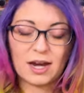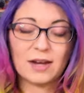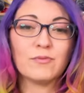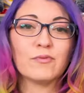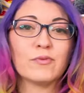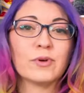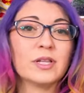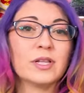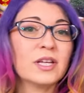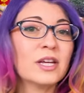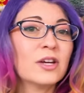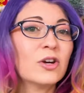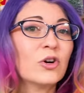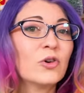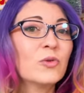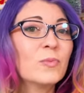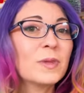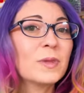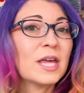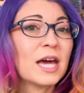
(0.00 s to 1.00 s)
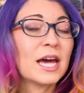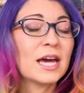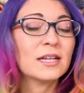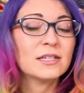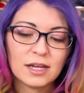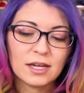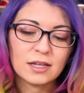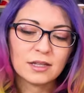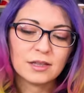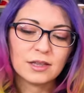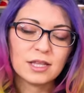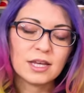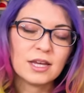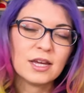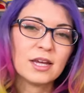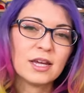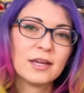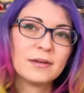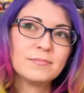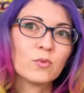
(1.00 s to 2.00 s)
I really hope that in
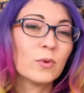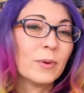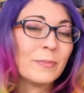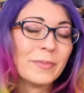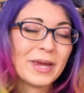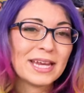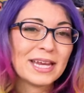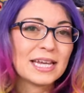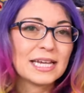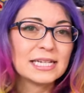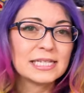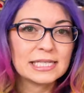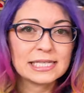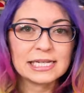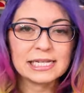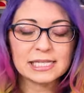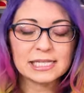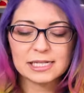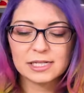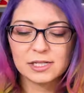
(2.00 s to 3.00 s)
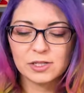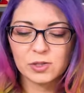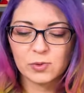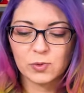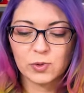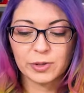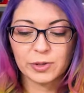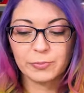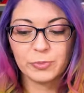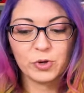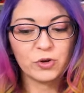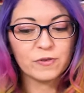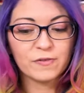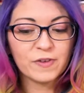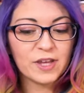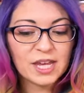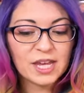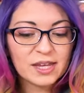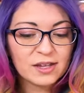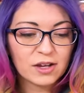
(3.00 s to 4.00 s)
the remaining seasons or
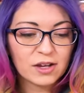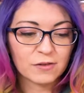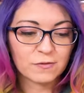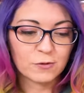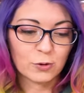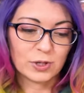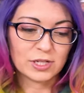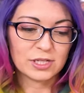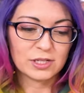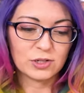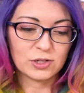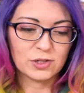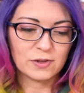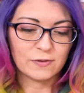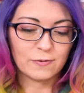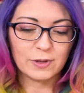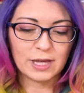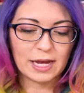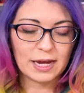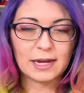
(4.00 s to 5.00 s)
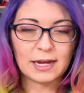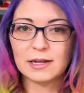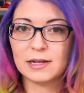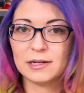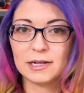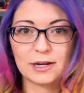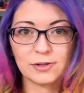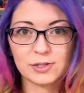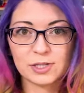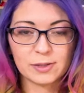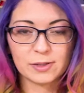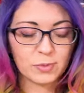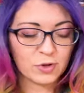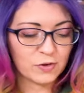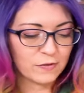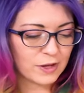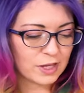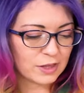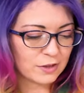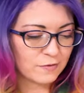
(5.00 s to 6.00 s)
movie of Crystal, if they announce a
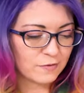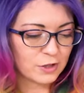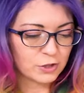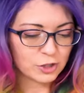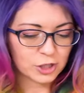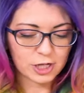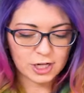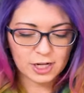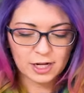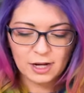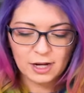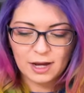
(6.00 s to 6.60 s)
movie in the future,